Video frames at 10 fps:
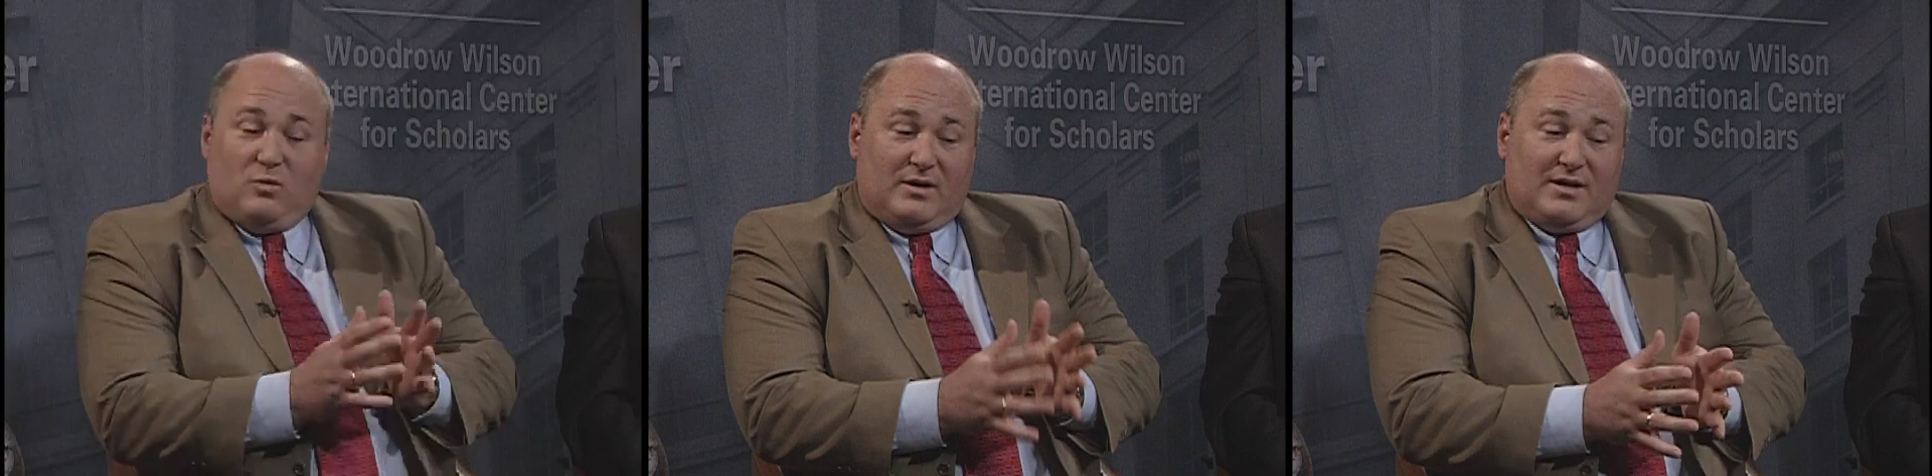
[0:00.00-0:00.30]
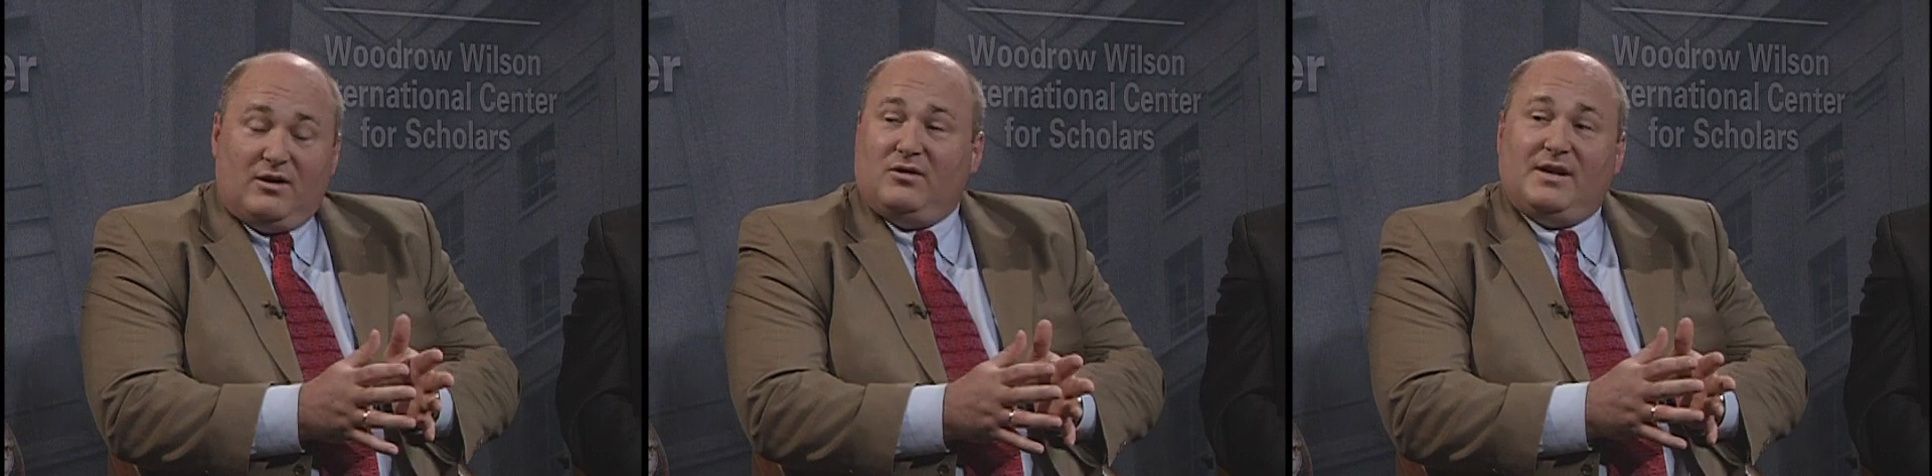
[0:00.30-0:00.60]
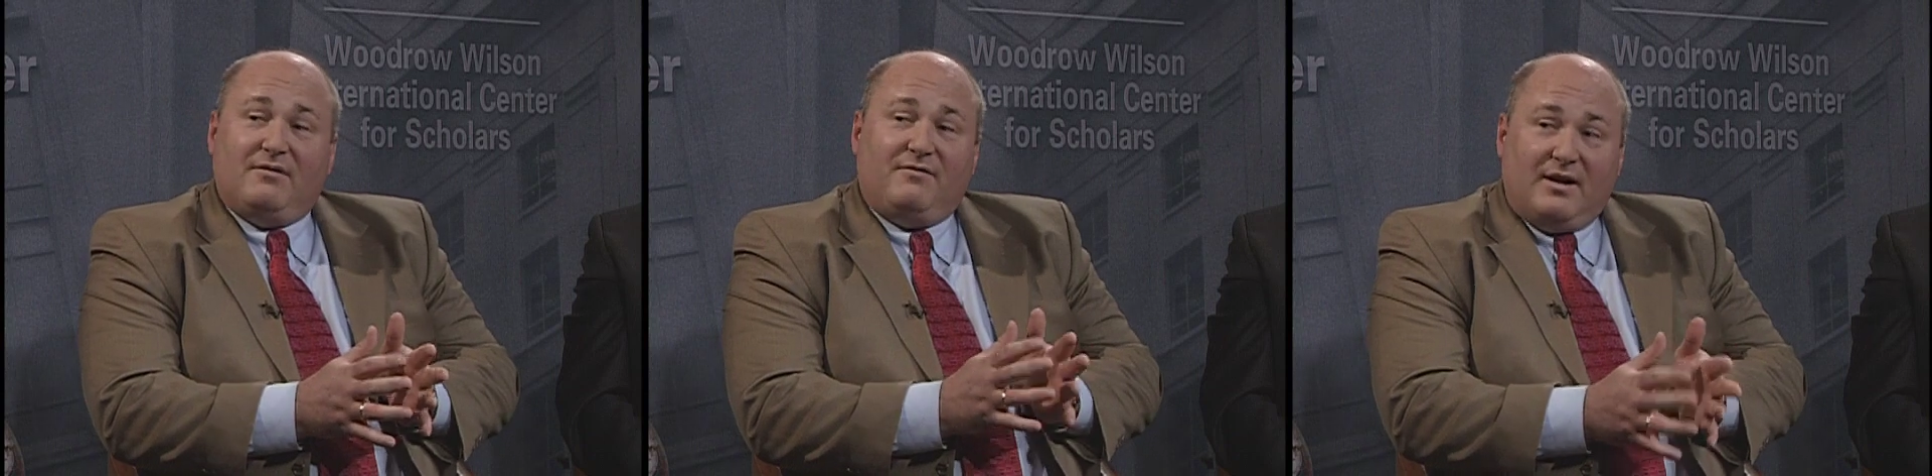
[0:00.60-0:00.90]
one can
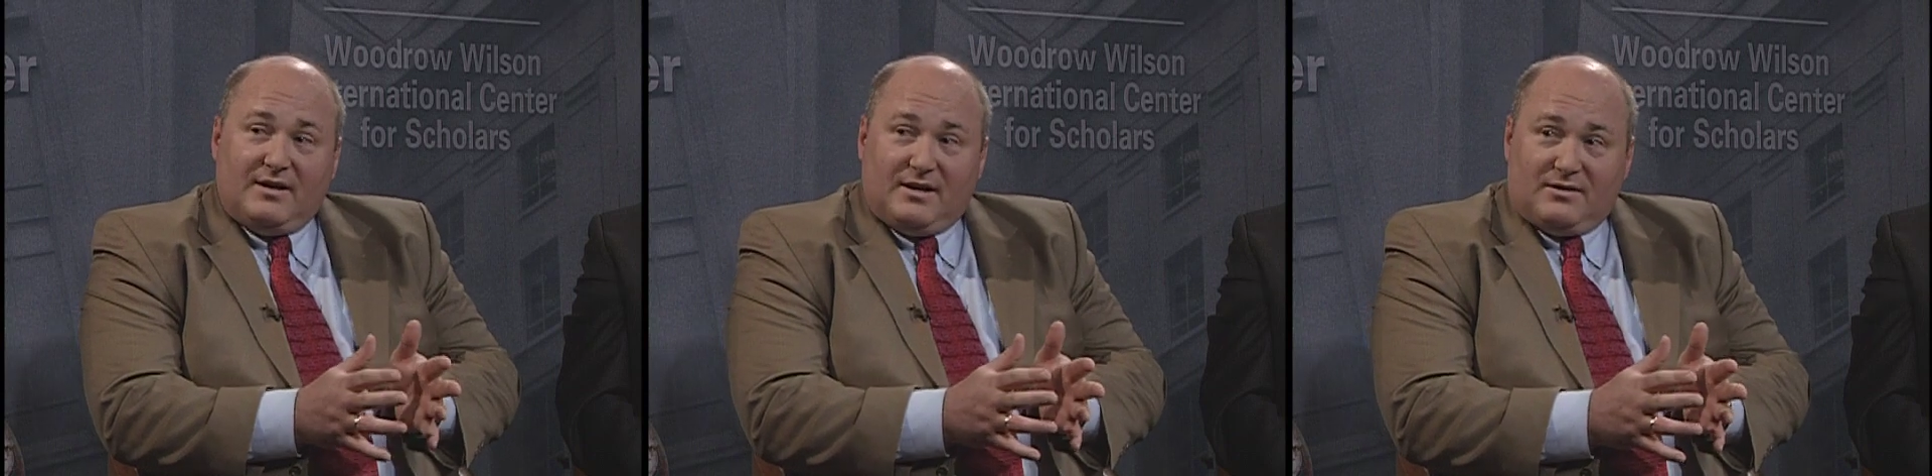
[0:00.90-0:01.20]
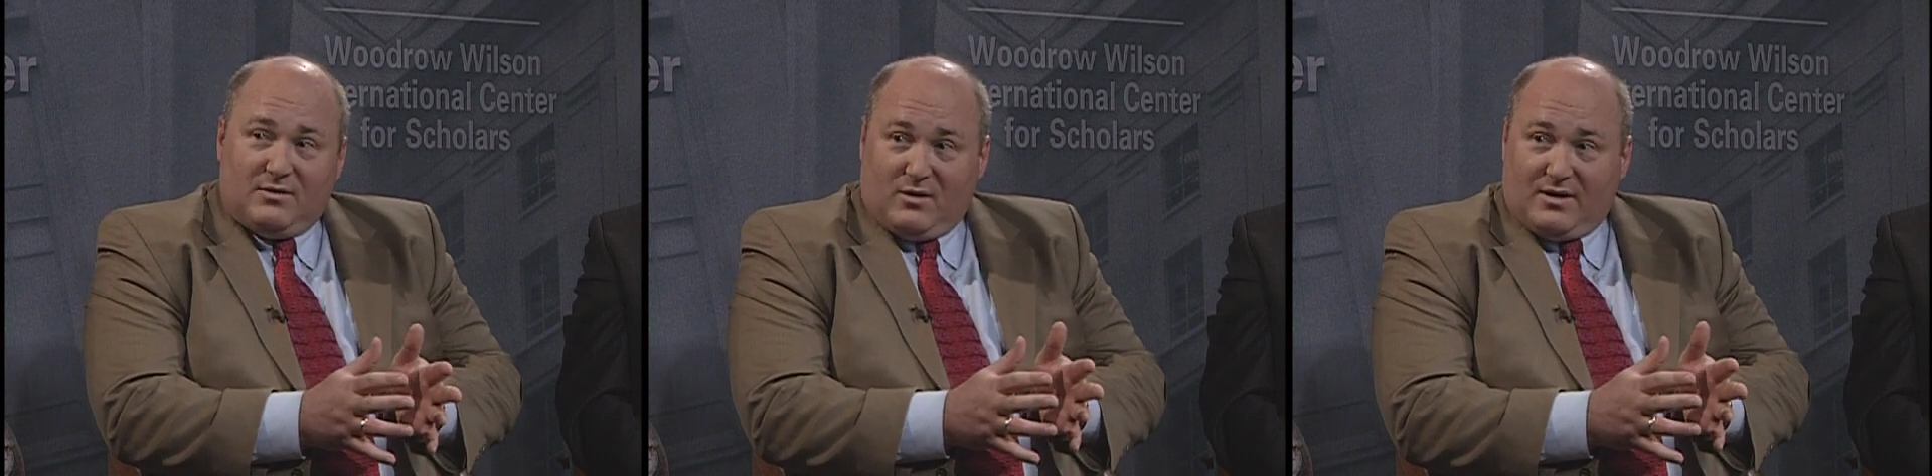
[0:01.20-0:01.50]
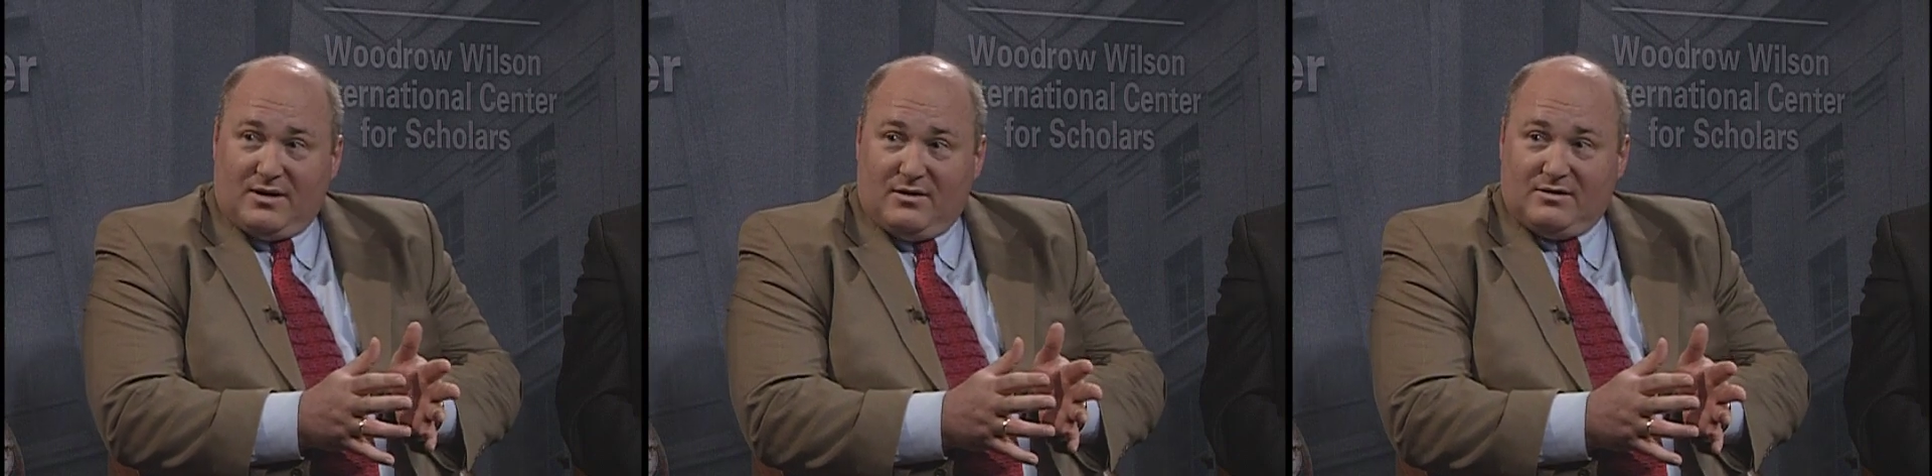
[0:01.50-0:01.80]
only get funding to
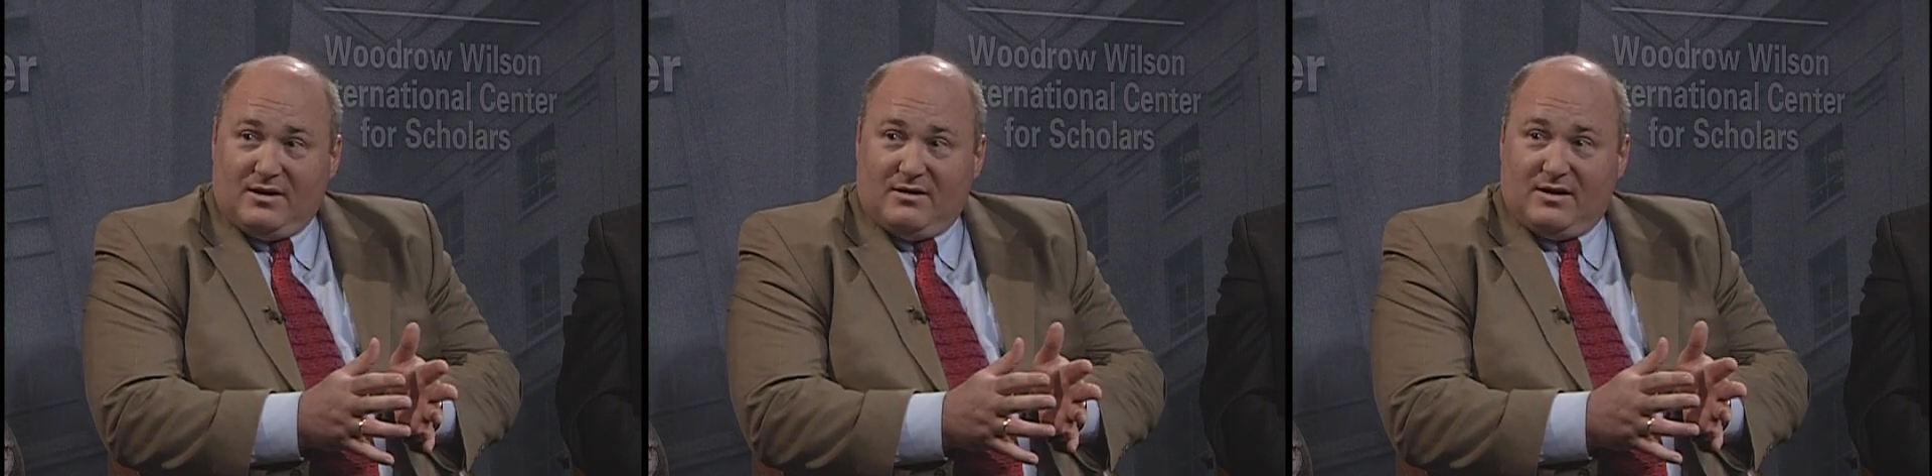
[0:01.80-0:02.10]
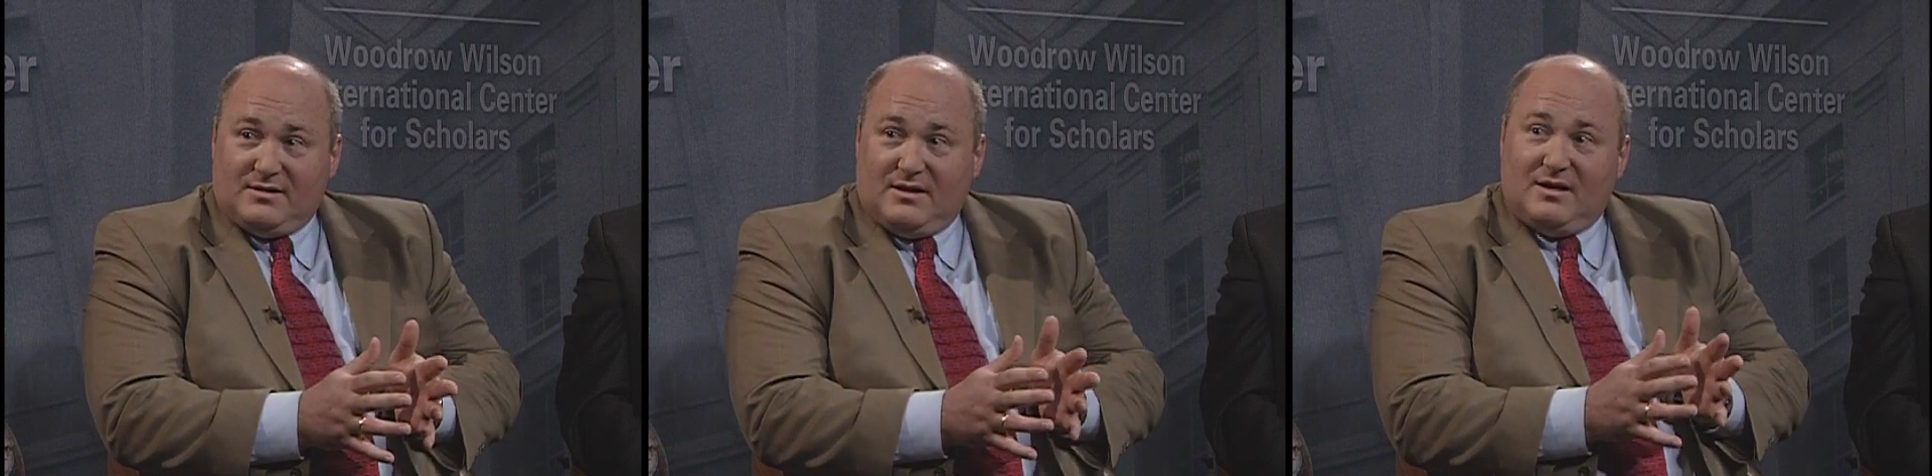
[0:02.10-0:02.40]
work in those areas,